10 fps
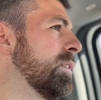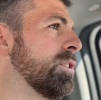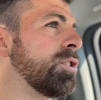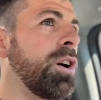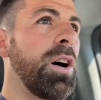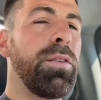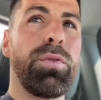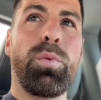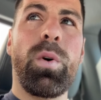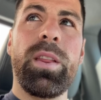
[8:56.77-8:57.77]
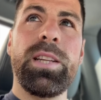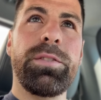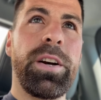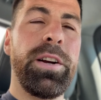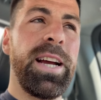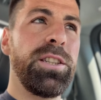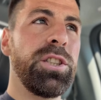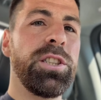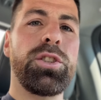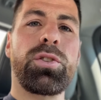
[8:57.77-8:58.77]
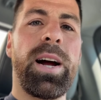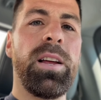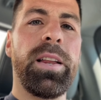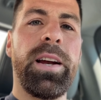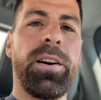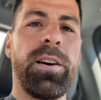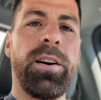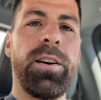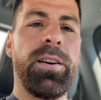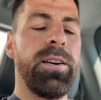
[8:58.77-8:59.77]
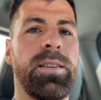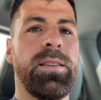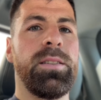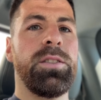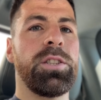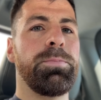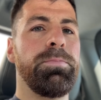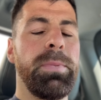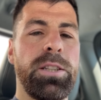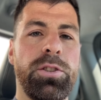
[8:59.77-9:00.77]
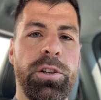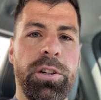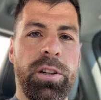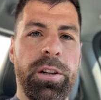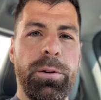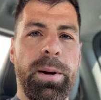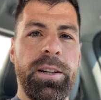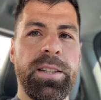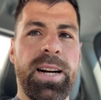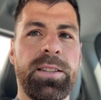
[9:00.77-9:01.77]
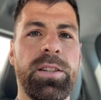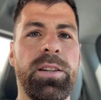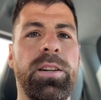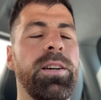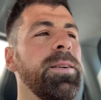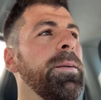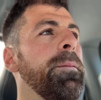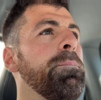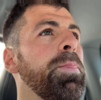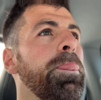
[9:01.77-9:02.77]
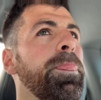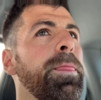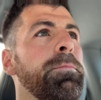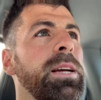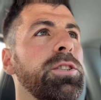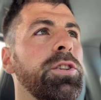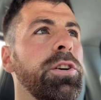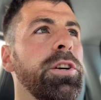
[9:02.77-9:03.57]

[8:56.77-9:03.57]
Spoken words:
Start off with one of these variations, trial and error. Just make sure you're cleared by your doctor. Make sure